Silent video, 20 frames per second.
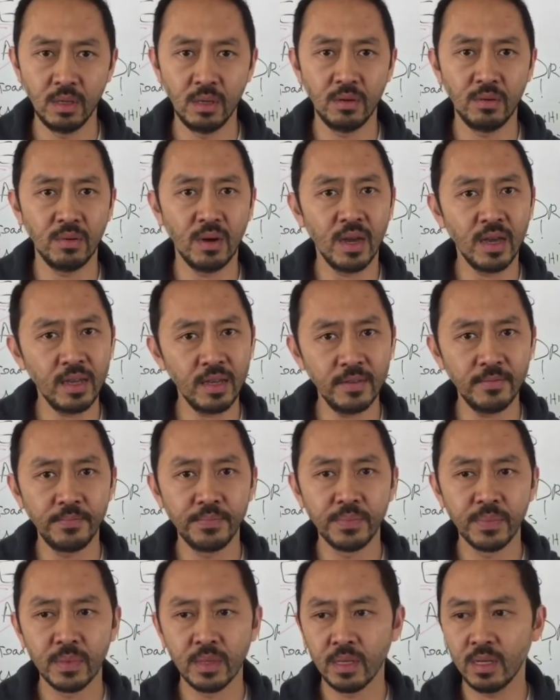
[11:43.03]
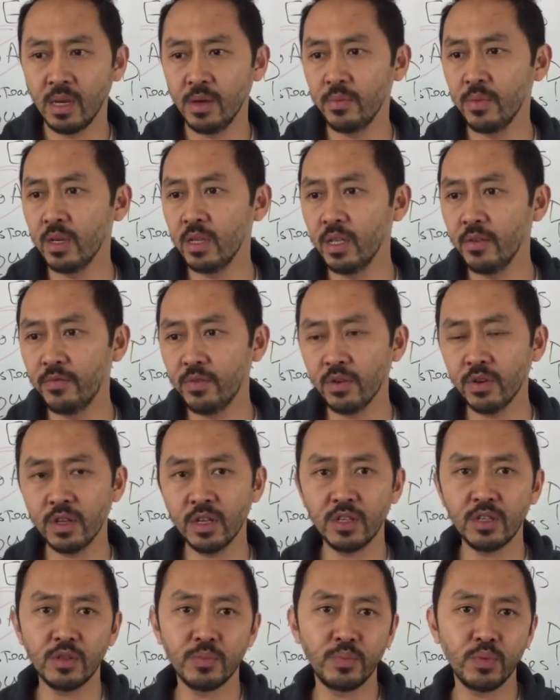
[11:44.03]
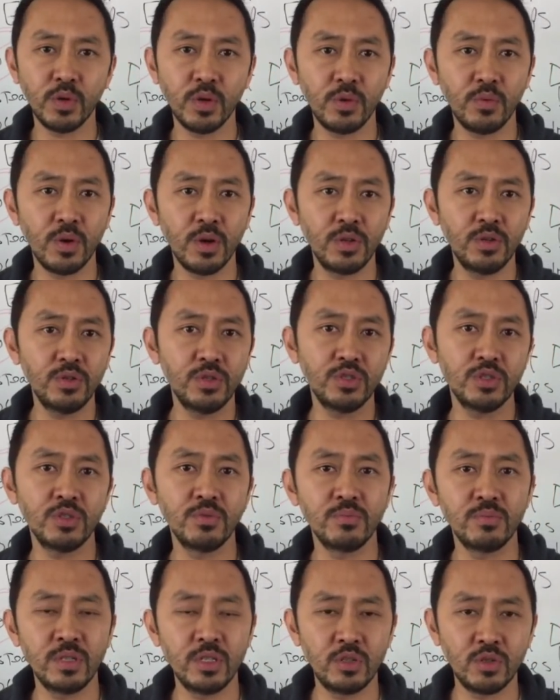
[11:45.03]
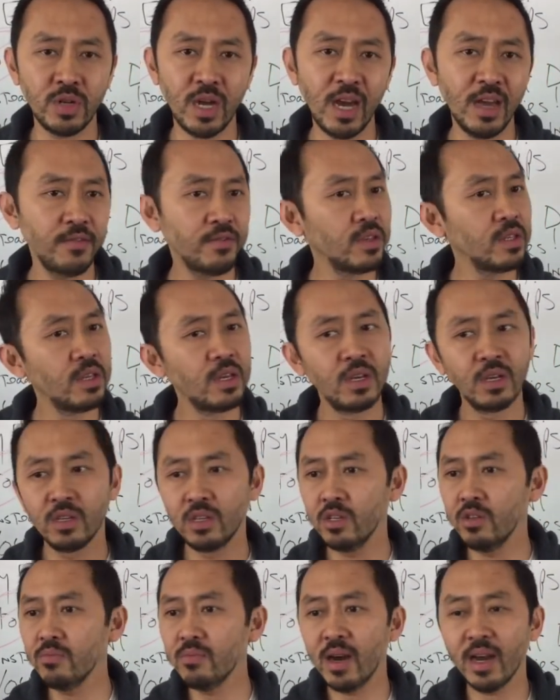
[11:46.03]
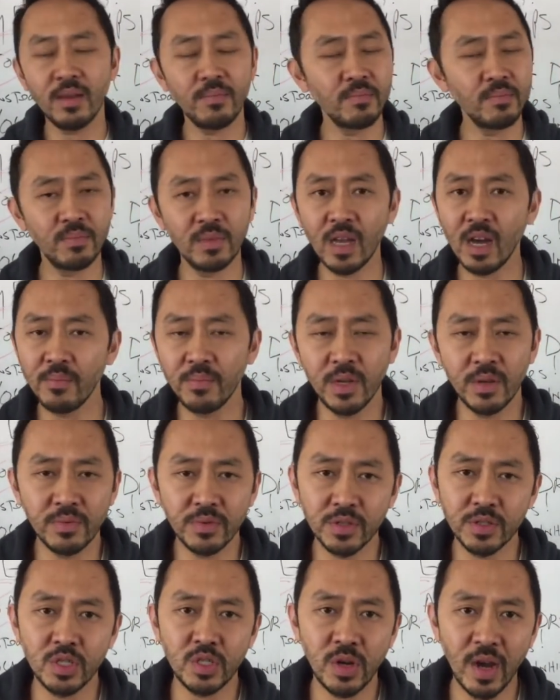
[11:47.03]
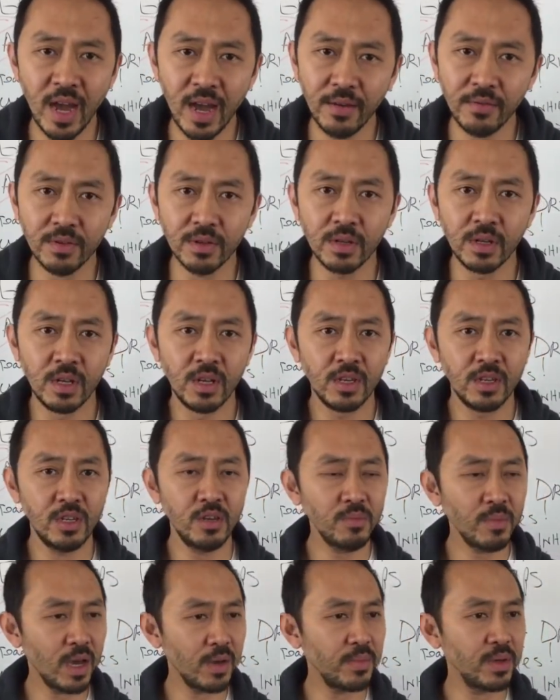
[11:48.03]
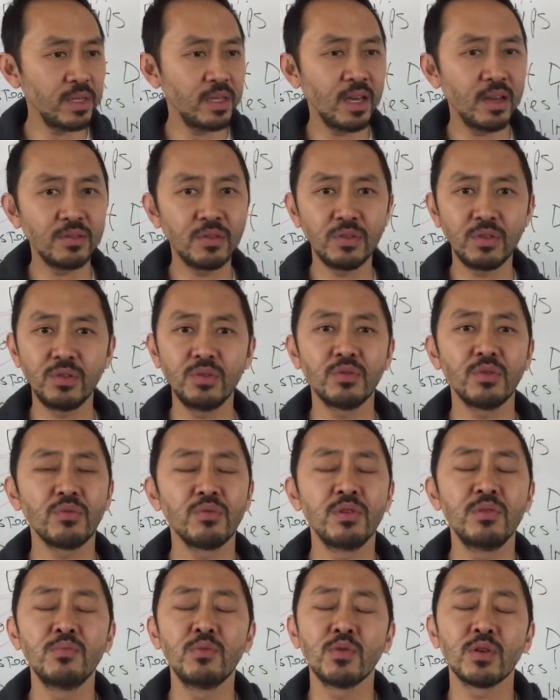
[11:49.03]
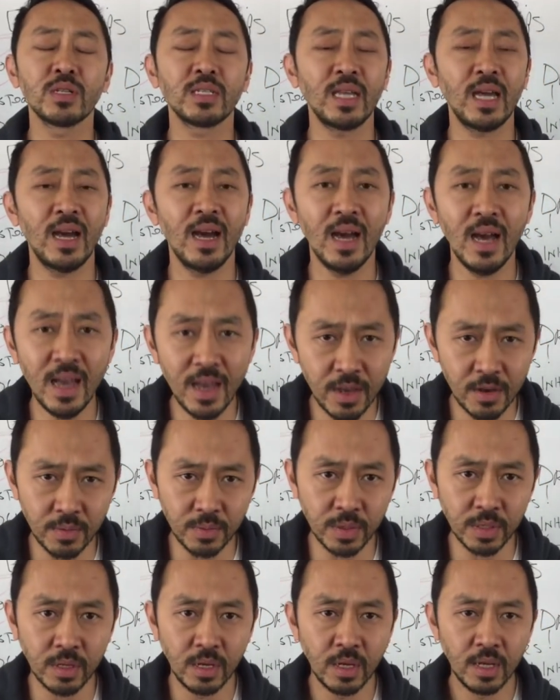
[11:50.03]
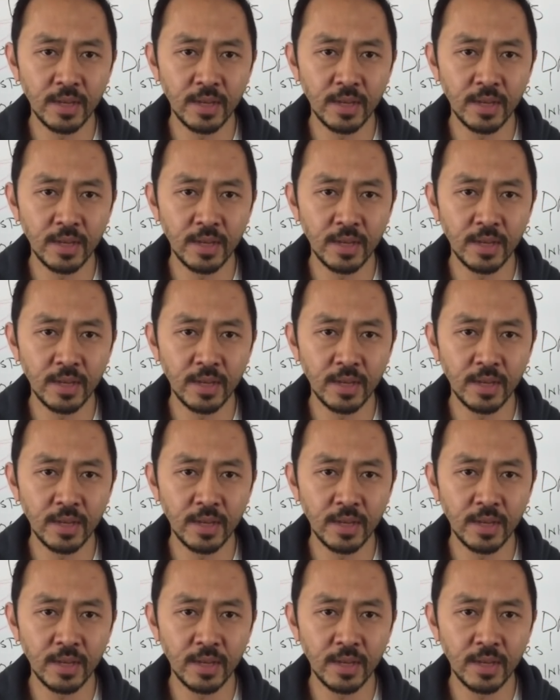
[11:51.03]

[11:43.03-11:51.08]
right? I mean, if you're getting to the point where you shouldn't be driving, you might not be able to travel. You might be down to two or three more times.